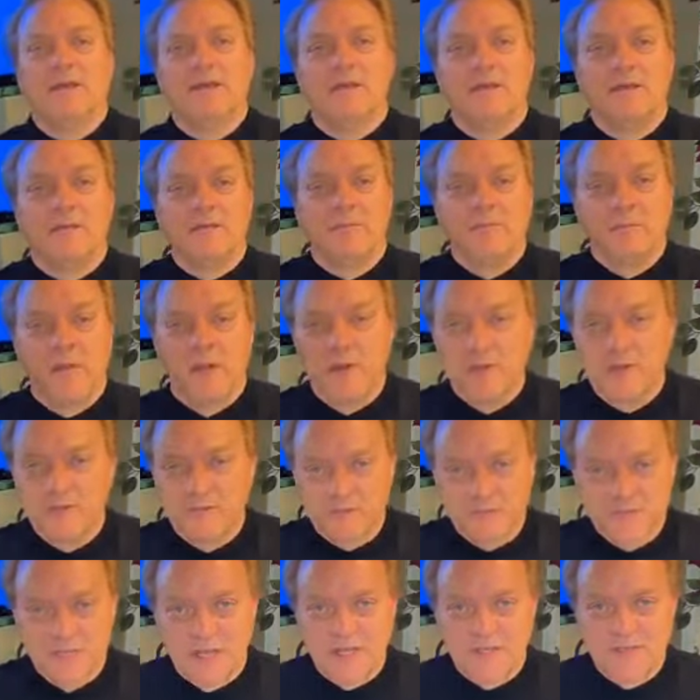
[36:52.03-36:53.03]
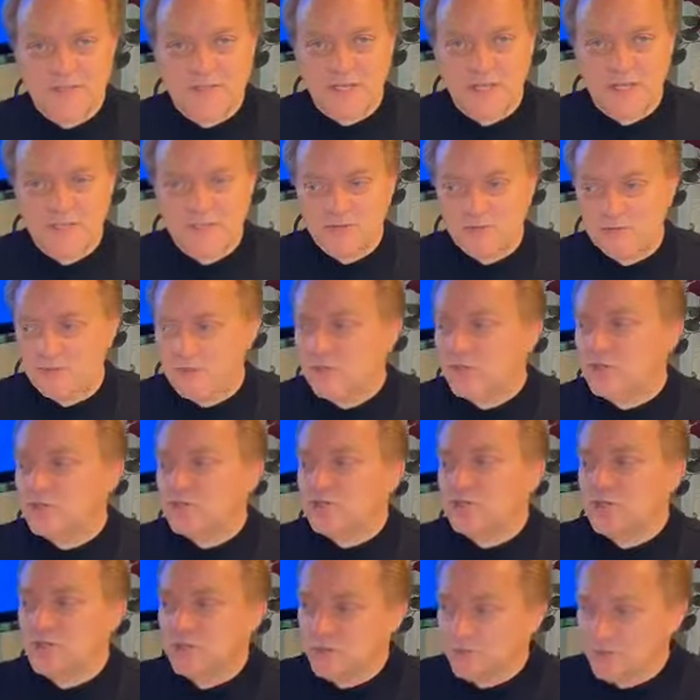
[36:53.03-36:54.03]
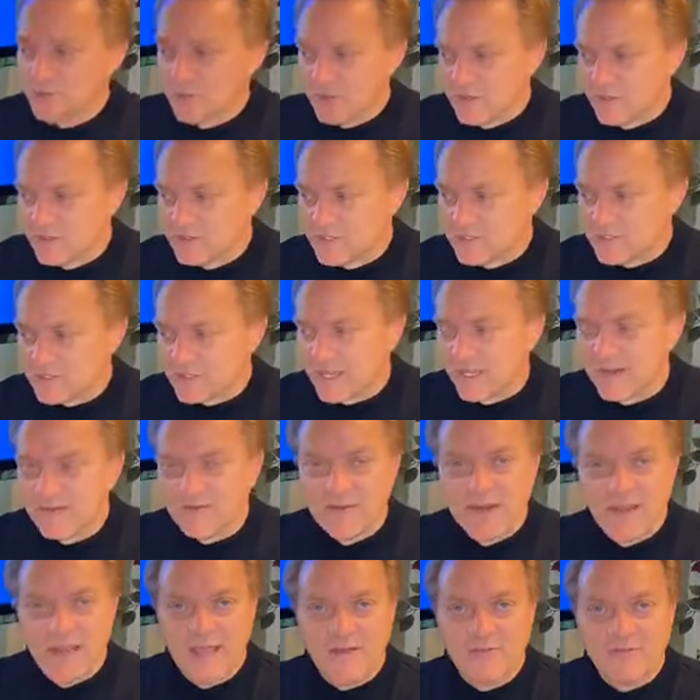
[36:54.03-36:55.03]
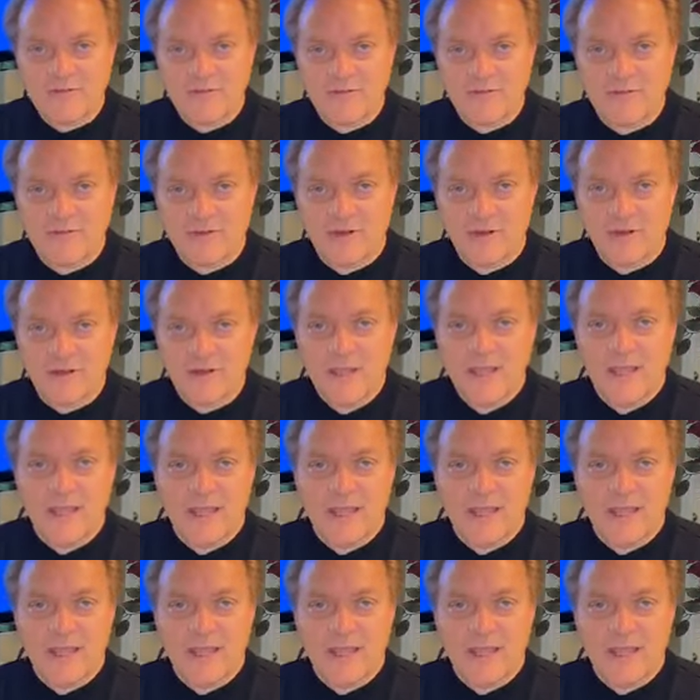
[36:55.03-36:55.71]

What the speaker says: marriage is not essential, children are just kind of an afterthought,